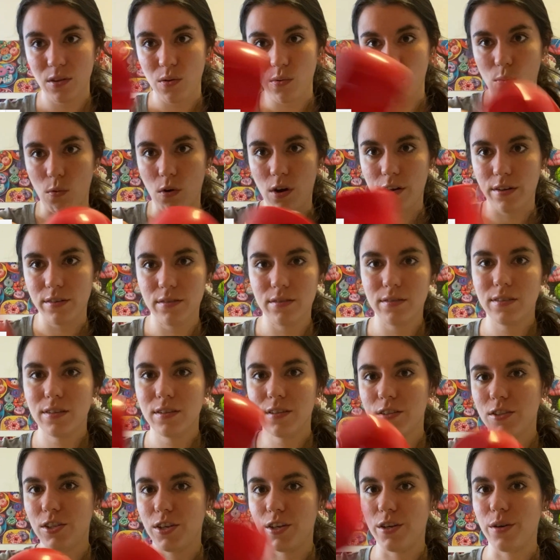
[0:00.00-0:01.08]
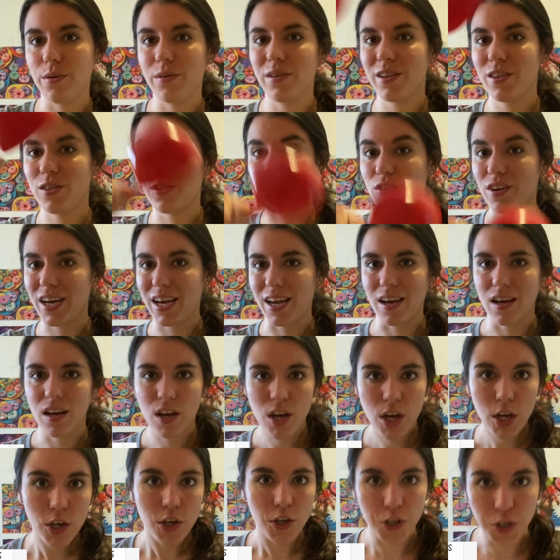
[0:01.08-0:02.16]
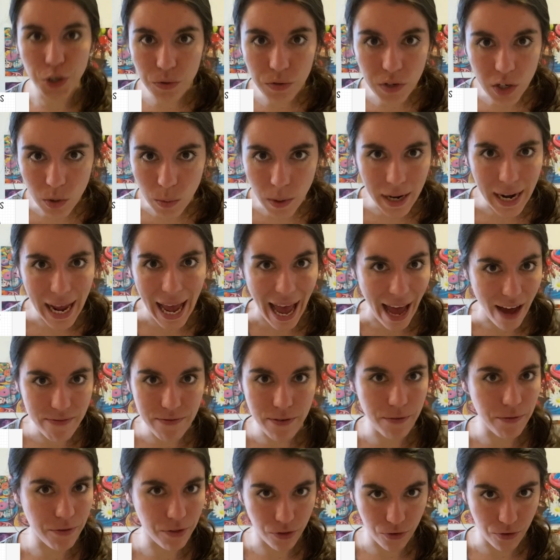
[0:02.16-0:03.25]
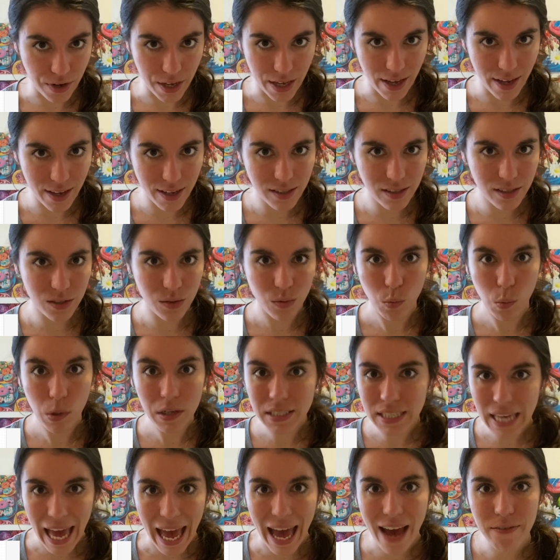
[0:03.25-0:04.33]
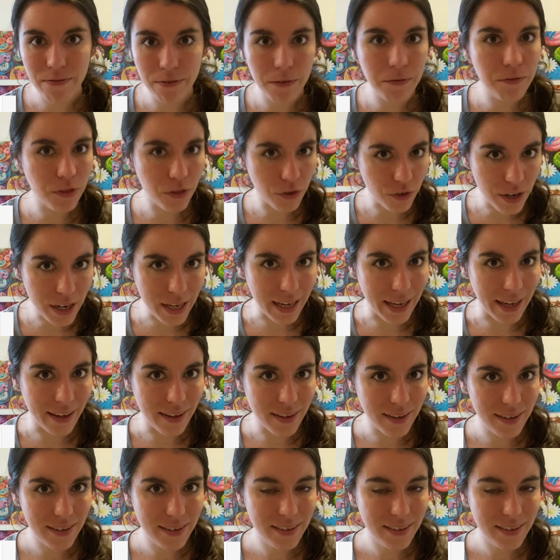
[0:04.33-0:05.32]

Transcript: 1, 2, 3. You know what half of 3 is. What's half of 3?